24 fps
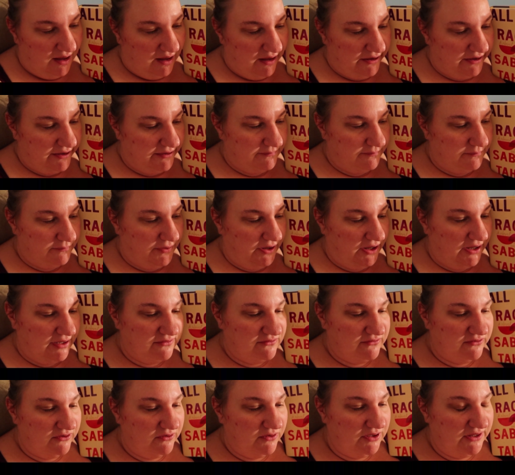Um,
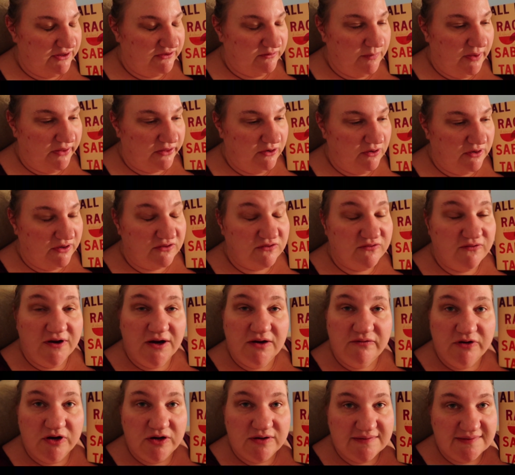but his mother is
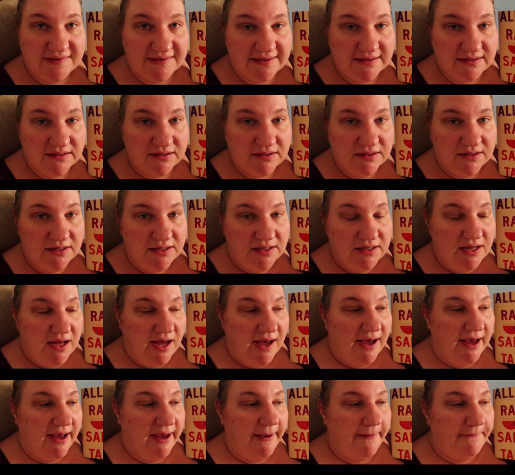very, very sick
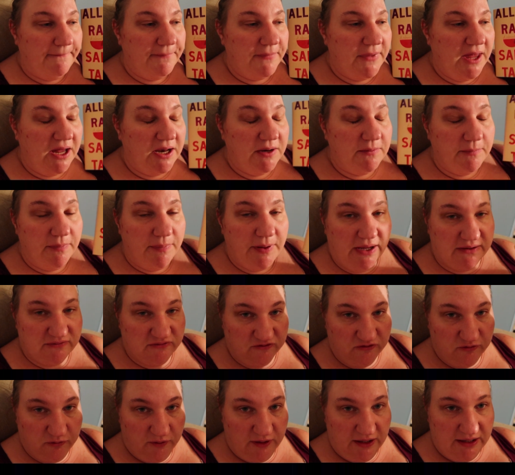um, and
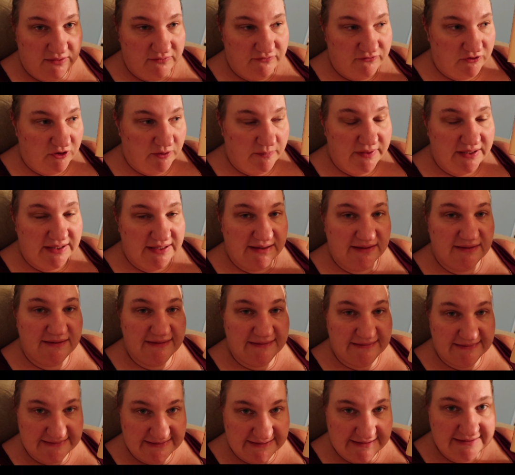passes away from a
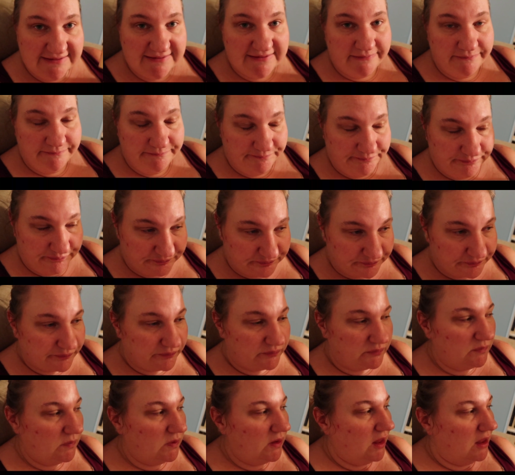kidney disease.
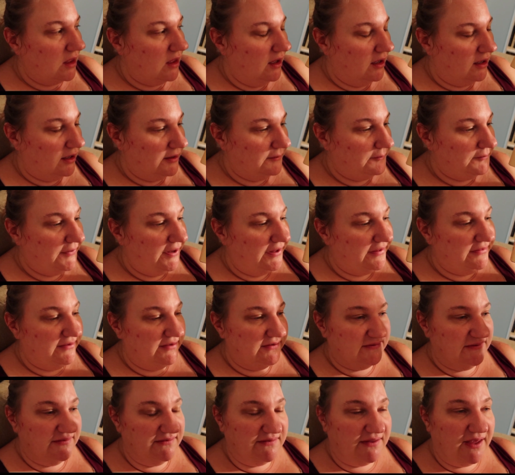Um, and
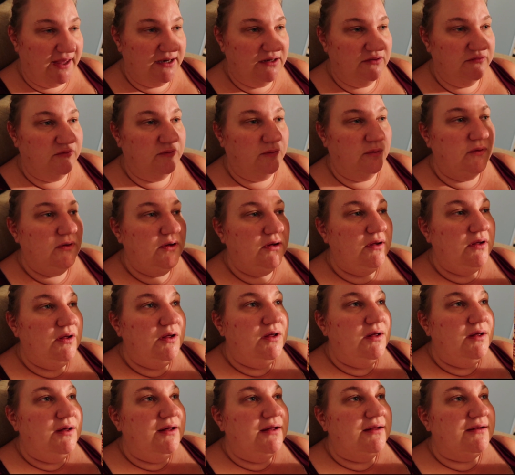this is kind of
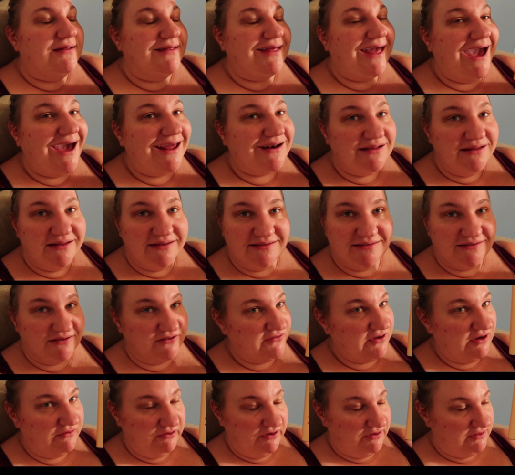the catalyst
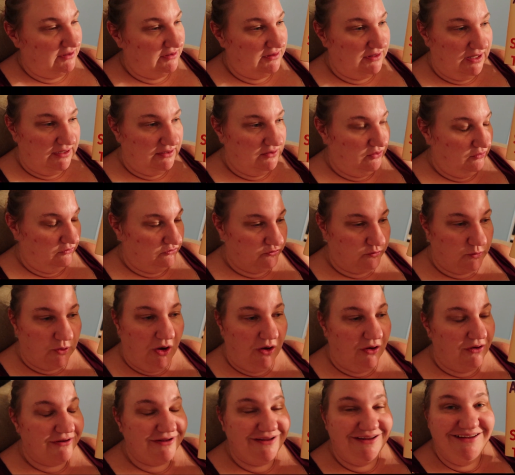of everything that goes
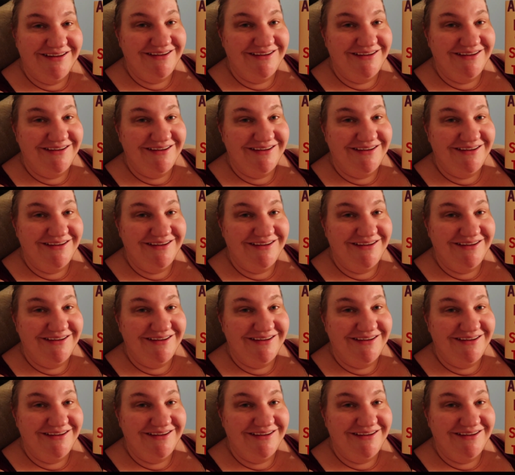wrong